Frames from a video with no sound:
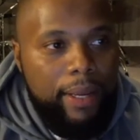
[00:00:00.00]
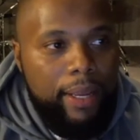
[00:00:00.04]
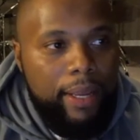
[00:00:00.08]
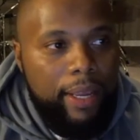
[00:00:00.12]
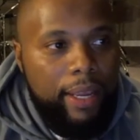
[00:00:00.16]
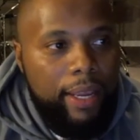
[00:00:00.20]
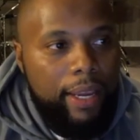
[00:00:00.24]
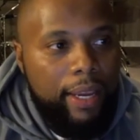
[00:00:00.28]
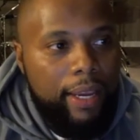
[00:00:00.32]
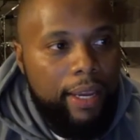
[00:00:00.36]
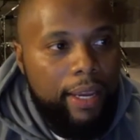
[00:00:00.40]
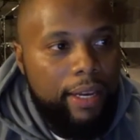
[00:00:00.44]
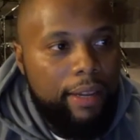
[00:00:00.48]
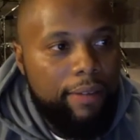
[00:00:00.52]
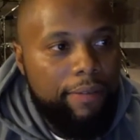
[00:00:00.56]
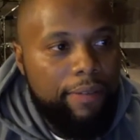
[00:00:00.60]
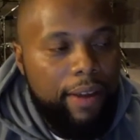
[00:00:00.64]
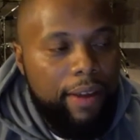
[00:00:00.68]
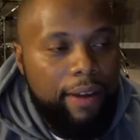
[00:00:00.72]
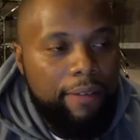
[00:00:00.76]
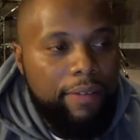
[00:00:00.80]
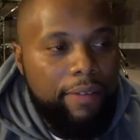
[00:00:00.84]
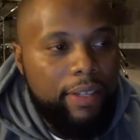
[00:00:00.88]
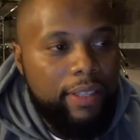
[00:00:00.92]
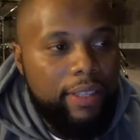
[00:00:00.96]
And if
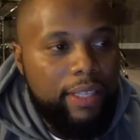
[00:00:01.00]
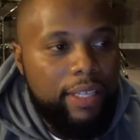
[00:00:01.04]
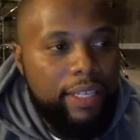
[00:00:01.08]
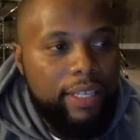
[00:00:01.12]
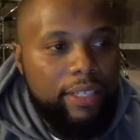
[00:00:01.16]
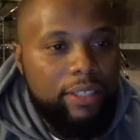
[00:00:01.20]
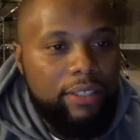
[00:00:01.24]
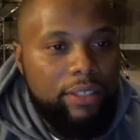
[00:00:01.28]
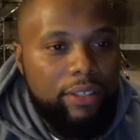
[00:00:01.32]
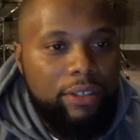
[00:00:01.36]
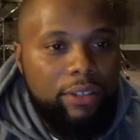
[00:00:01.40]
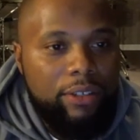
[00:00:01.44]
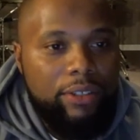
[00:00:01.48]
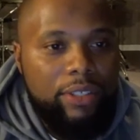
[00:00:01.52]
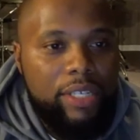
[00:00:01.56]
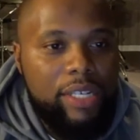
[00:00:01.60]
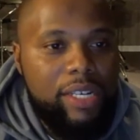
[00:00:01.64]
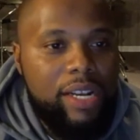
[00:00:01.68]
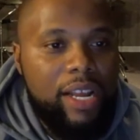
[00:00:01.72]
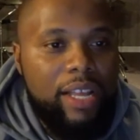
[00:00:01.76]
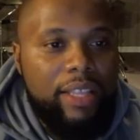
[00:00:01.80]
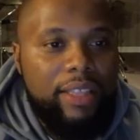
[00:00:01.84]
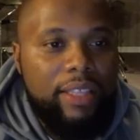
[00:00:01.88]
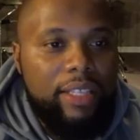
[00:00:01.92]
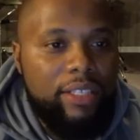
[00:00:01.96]
everything is urgent,
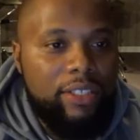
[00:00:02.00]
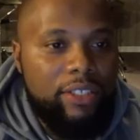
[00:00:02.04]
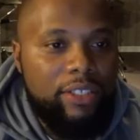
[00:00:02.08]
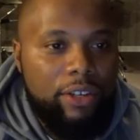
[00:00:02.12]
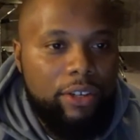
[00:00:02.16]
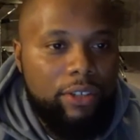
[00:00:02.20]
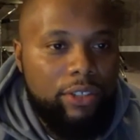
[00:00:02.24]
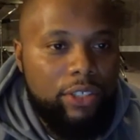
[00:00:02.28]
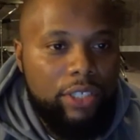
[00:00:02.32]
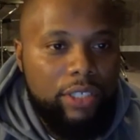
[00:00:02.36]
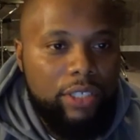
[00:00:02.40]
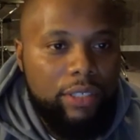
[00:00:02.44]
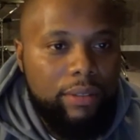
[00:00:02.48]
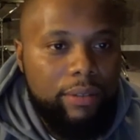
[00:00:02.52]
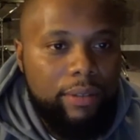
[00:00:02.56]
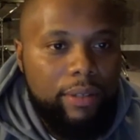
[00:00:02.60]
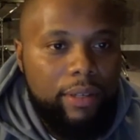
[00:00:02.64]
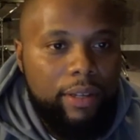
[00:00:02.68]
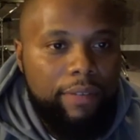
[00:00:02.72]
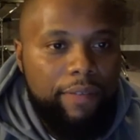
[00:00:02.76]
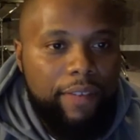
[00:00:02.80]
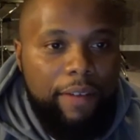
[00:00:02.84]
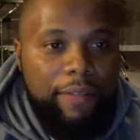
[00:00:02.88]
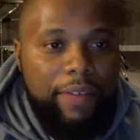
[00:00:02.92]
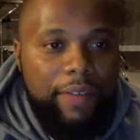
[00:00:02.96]
nothing's urgent.
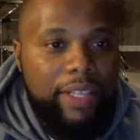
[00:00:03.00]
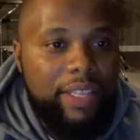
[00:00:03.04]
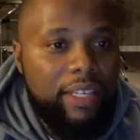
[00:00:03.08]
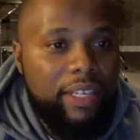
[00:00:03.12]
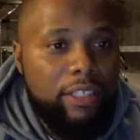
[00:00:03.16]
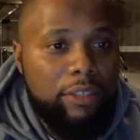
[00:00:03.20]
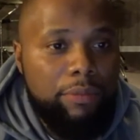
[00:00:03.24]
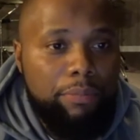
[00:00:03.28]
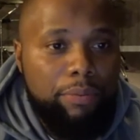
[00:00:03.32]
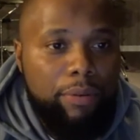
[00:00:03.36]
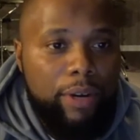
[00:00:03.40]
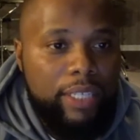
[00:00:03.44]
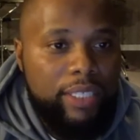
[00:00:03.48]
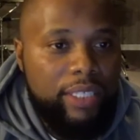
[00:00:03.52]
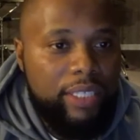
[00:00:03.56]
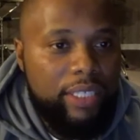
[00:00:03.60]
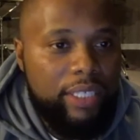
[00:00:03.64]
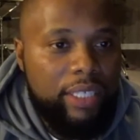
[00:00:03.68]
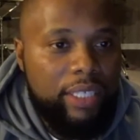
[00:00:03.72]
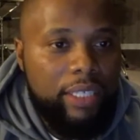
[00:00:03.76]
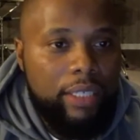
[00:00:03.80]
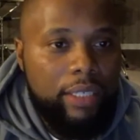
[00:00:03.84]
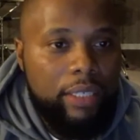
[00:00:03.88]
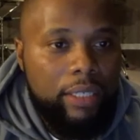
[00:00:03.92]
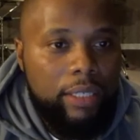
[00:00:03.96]
If everything's
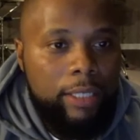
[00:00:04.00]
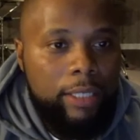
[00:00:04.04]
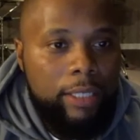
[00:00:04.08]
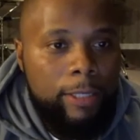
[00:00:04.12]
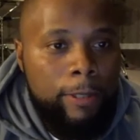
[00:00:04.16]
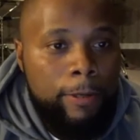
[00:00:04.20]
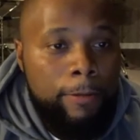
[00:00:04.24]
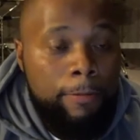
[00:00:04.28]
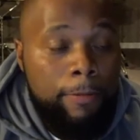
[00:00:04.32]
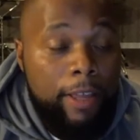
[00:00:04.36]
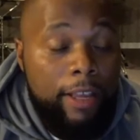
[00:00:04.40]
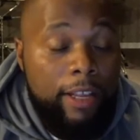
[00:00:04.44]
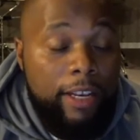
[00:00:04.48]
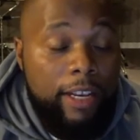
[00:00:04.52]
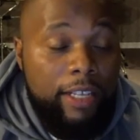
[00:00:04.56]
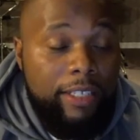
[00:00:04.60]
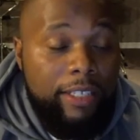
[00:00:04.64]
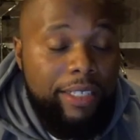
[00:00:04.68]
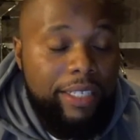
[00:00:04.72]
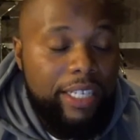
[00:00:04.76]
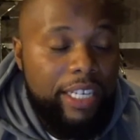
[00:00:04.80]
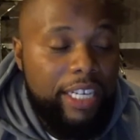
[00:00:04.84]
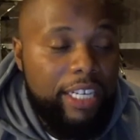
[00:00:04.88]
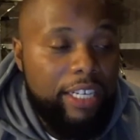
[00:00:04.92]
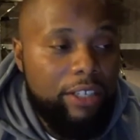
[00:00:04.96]
pressing, and as
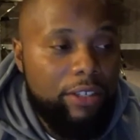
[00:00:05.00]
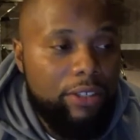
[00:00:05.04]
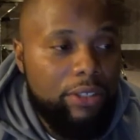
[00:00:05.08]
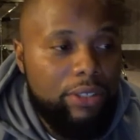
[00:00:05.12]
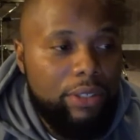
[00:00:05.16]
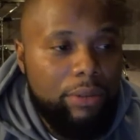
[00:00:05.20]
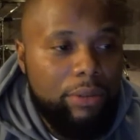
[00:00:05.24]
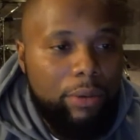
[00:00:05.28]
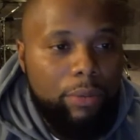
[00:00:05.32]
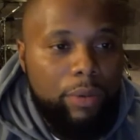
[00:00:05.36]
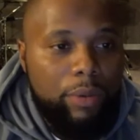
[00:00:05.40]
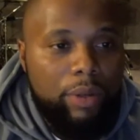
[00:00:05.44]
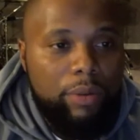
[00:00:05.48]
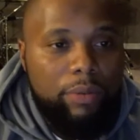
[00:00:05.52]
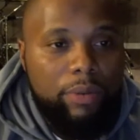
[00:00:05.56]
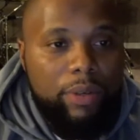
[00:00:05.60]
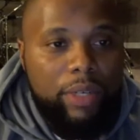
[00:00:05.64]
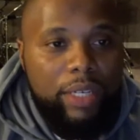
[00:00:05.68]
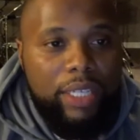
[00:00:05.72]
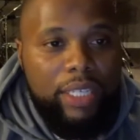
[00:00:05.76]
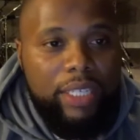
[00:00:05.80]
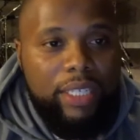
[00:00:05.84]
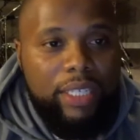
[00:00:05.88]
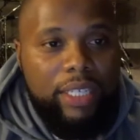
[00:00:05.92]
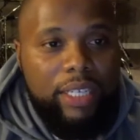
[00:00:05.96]
leaders, we
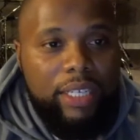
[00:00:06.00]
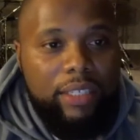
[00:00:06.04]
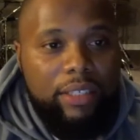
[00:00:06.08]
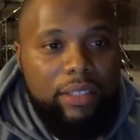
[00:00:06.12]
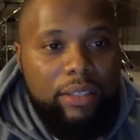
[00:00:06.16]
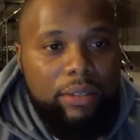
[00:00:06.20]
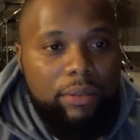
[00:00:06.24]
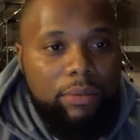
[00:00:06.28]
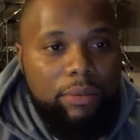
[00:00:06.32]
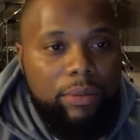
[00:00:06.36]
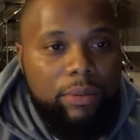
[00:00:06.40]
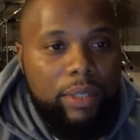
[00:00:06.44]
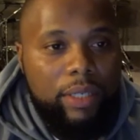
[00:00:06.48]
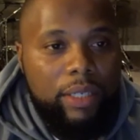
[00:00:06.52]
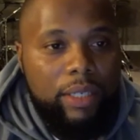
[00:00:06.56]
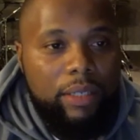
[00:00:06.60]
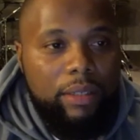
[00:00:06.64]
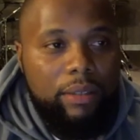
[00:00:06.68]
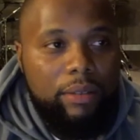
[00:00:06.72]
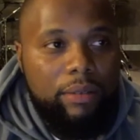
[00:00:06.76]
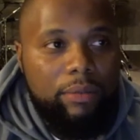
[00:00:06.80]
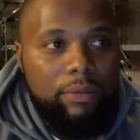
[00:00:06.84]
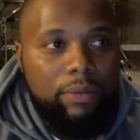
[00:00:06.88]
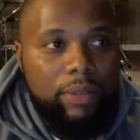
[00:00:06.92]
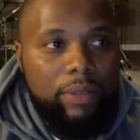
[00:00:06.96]
really need to
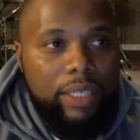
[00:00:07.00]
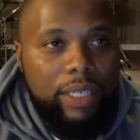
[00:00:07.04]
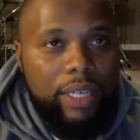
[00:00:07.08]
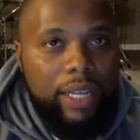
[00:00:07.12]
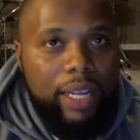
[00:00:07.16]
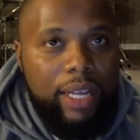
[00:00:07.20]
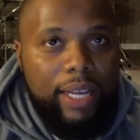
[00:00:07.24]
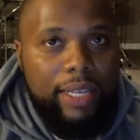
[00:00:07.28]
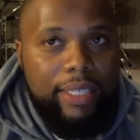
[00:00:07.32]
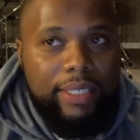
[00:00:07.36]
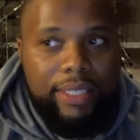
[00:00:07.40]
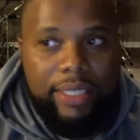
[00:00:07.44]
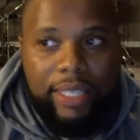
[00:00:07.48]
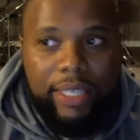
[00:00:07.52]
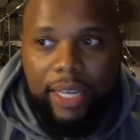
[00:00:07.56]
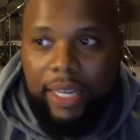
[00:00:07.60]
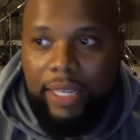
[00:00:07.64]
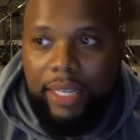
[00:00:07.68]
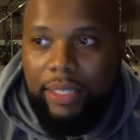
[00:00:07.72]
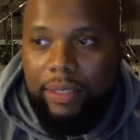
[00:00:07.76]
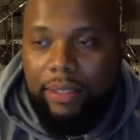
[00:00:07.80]
realize that